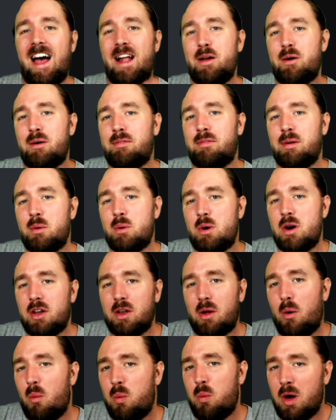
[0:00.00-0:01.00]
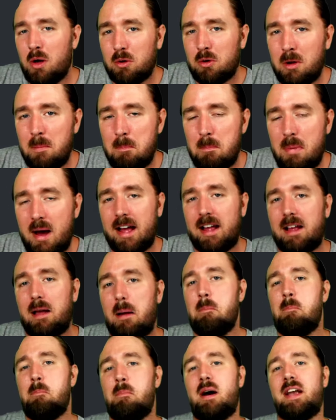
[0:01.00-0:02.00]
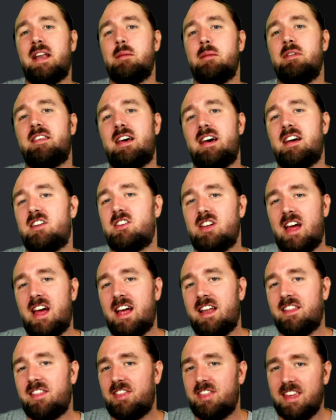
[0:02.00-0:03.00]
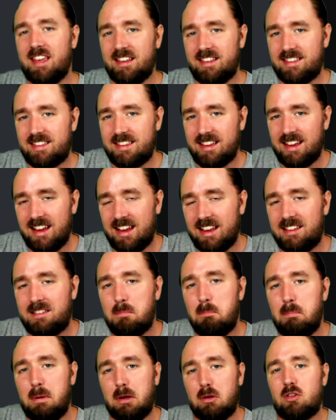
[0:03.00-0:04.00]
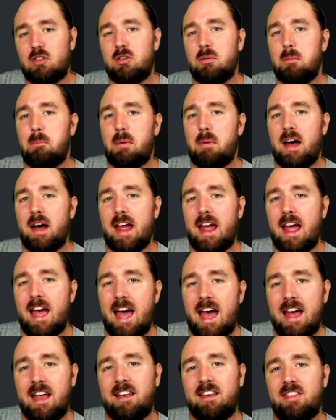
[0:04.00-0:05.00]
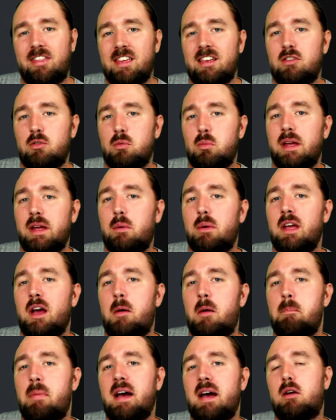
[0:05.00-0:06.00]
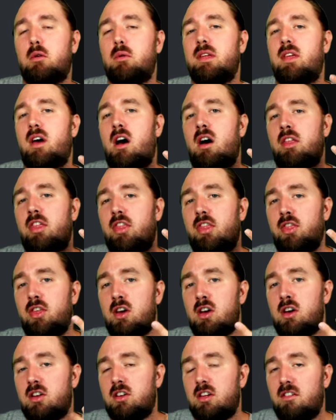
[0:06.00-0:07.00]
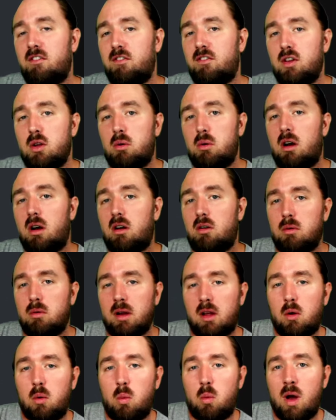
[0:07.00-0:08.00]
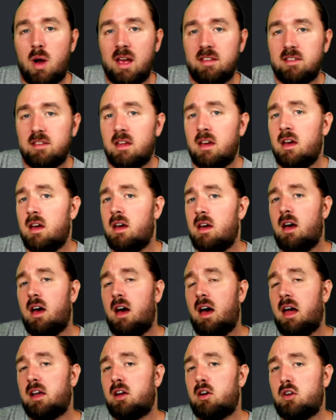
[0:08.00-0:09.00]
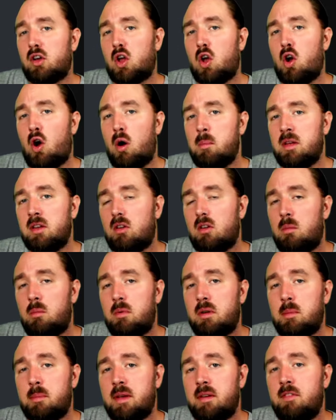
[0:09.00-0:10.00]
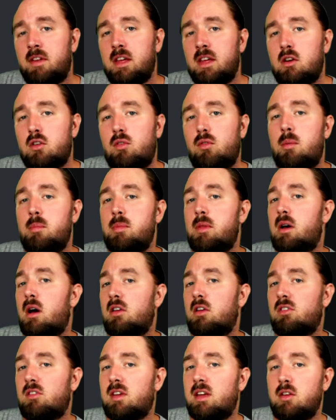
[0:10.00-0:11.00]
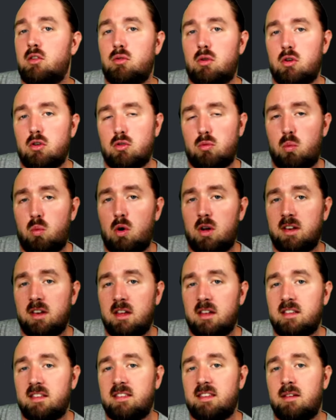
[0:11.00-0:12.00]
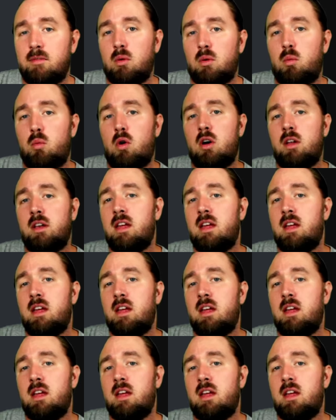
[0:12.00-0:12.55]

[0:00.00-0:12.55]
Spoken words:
everyone, welcome back. My name is Ash and this is Built by Hand. This week we are back with our third viewer request. I got a comment on one of my videos from the Husky Draws 171